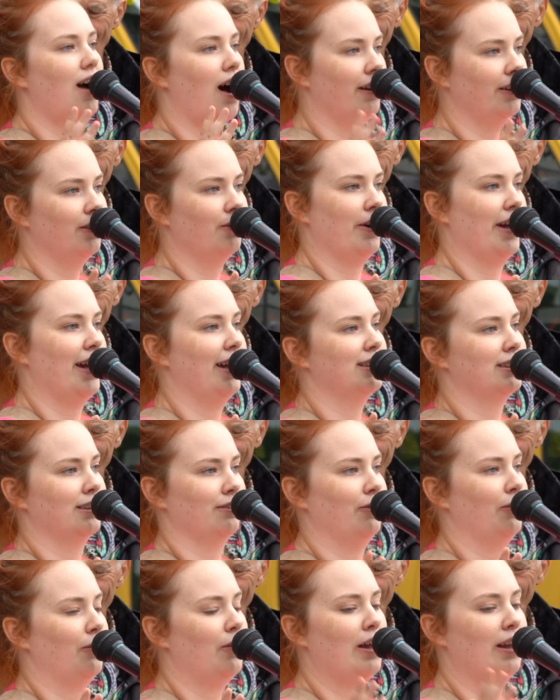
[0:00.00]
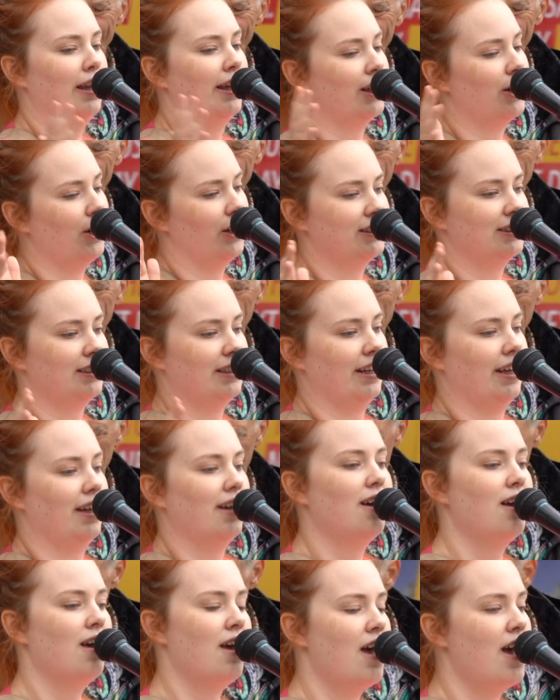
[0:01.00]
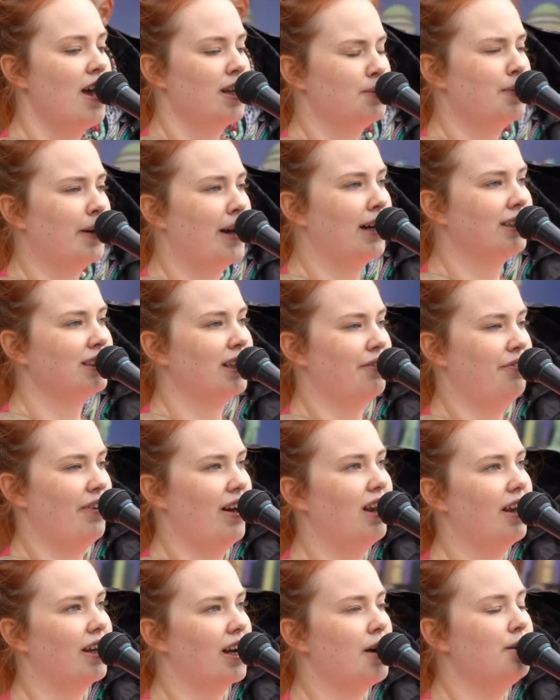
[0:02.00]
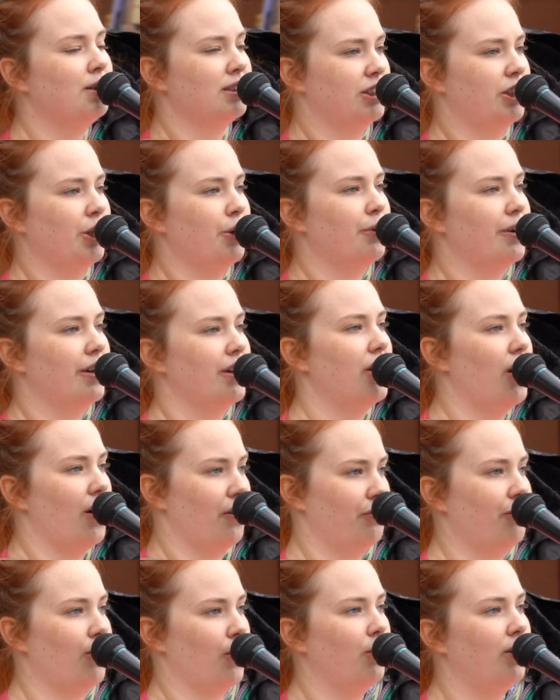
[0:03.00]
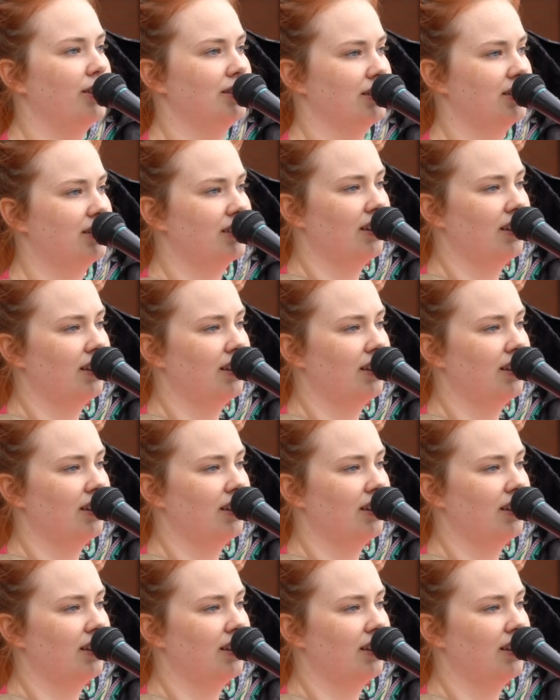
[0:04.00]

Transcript: on the way to, like, custody? Because I felt like I was doing enough for once.